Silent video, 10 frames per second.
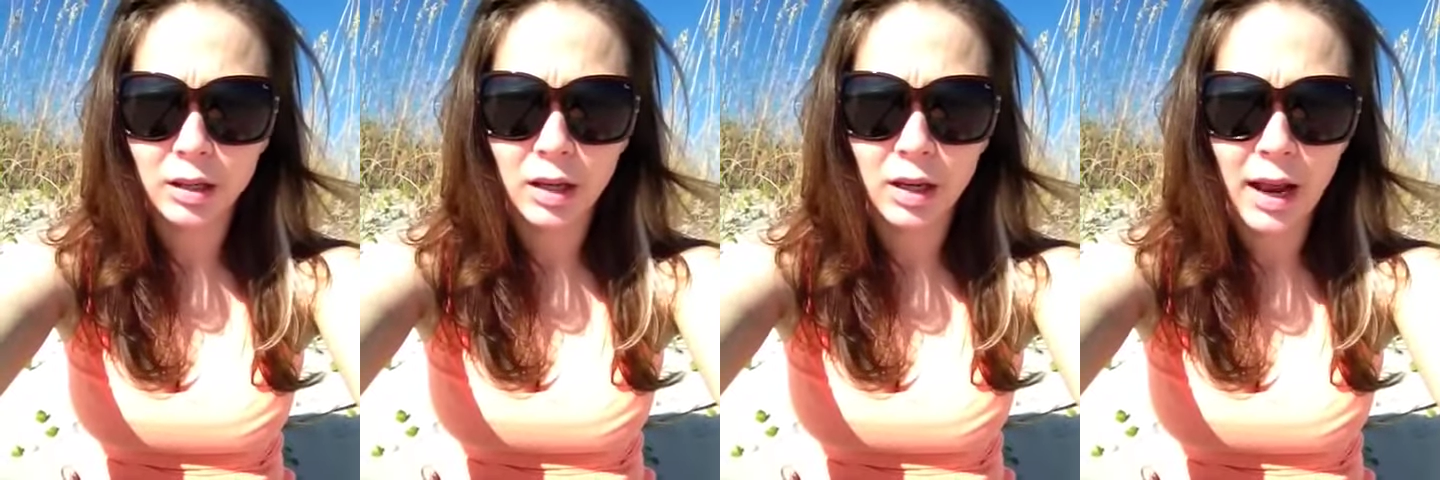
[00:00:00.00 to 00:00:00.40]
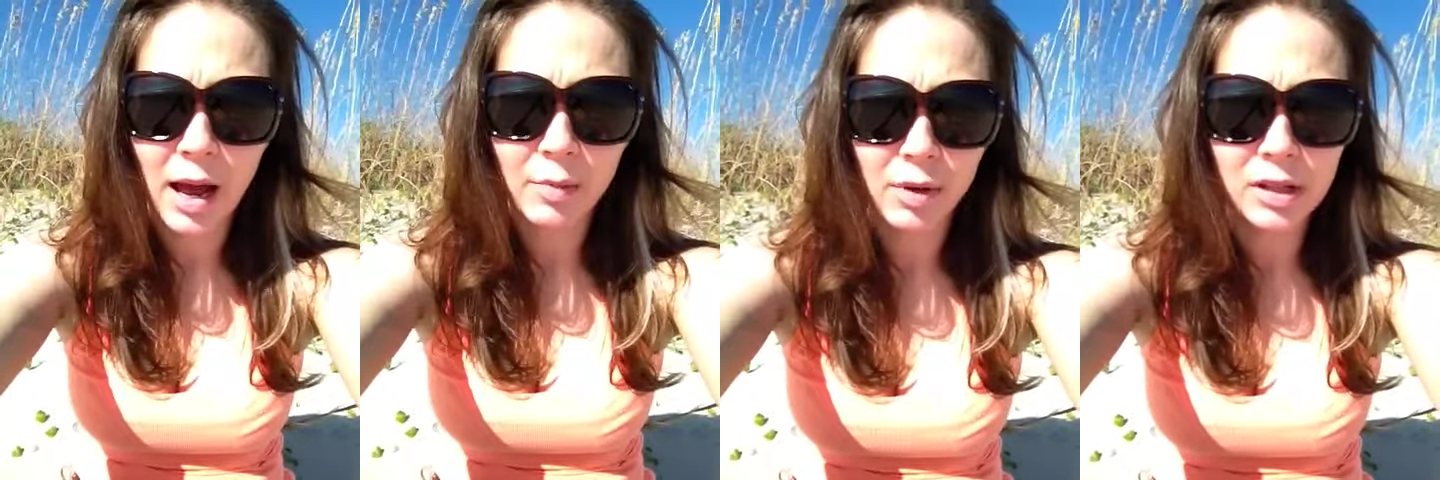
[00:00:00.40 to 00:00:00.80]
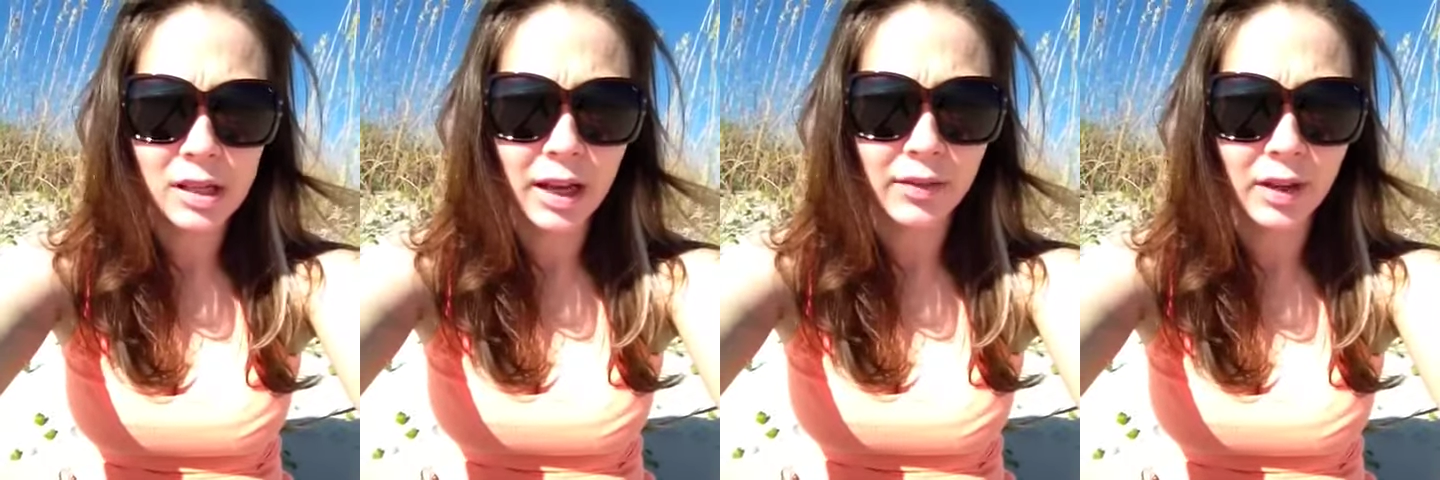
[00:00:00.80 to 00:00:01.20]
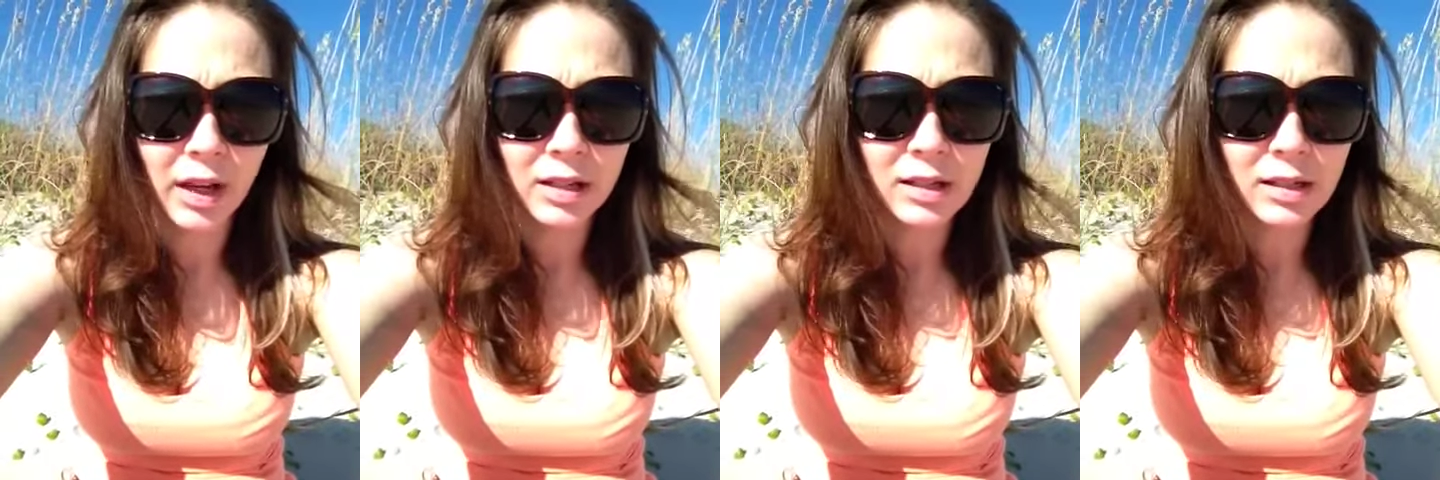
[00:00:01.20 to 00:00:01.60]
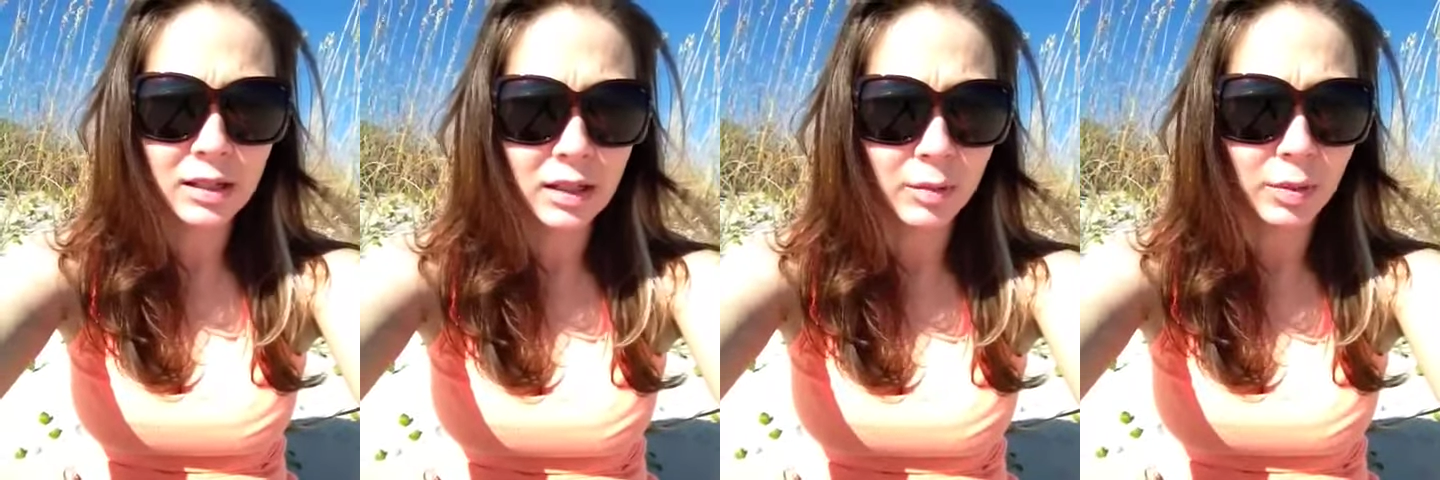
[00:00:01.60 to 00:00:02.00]
a nap because I have yet to
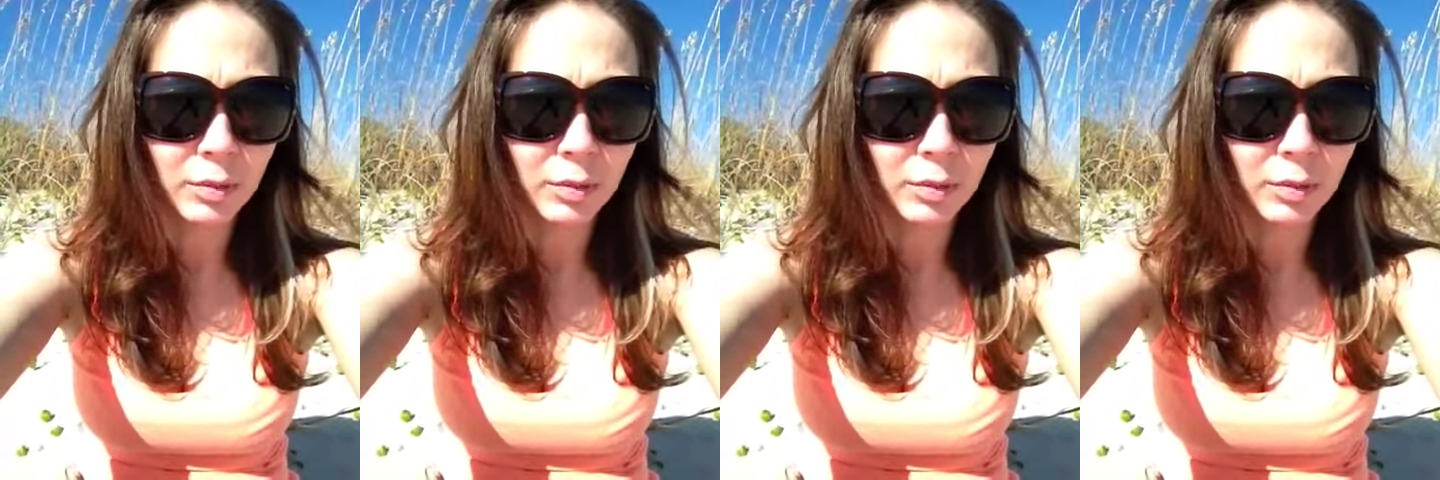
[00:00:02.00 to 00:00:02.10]
sleep